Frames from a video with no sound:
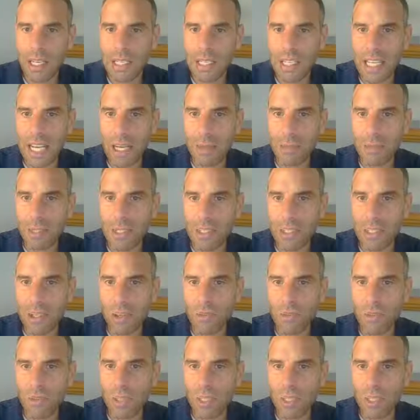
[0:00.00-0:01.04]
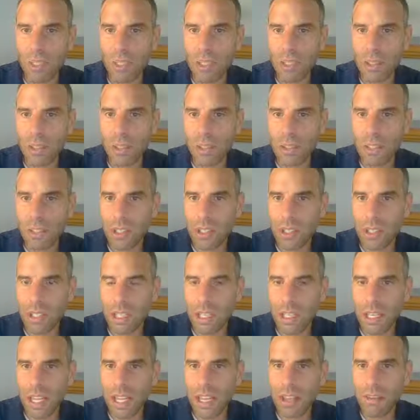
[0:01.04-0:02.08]
and I tab this over,
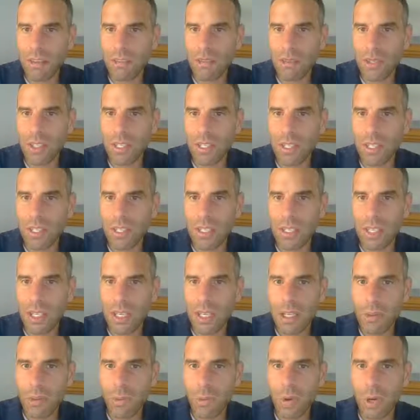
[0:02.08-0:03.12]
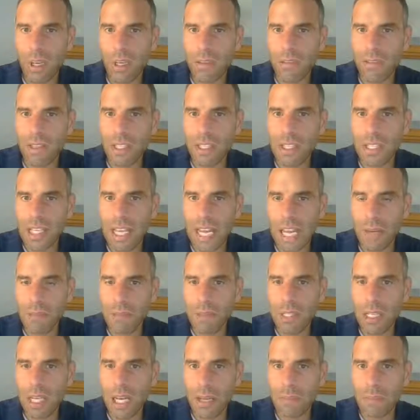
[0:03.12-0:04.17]
every one of these
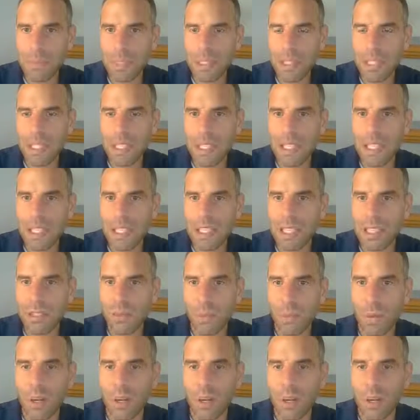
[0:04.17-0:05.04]
tab stops